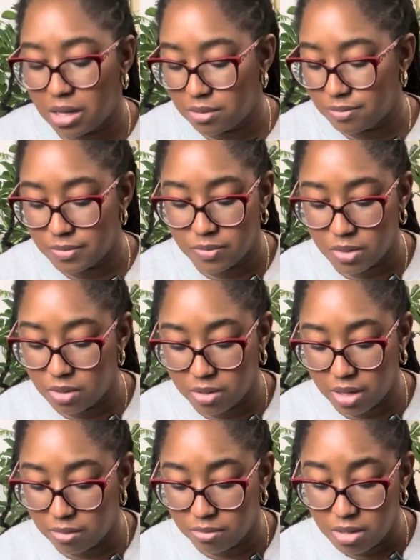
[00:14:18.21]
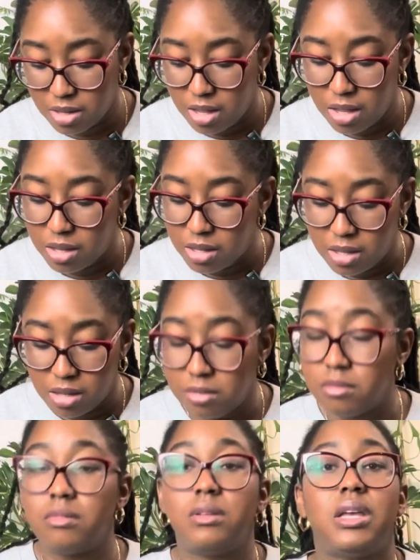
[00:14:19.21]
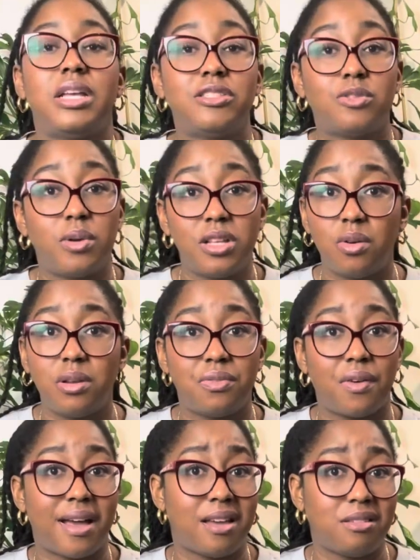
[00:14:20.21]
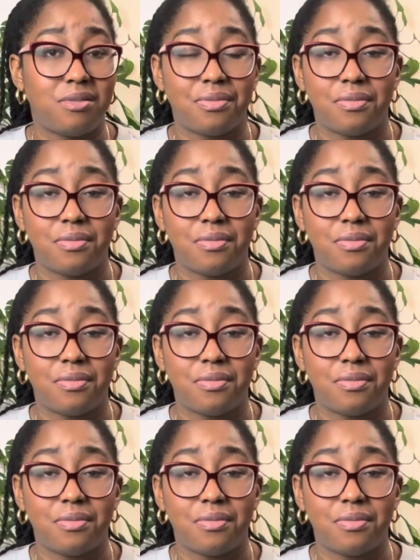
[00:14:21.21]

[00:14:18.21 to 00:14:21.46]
And okay, it's 2025.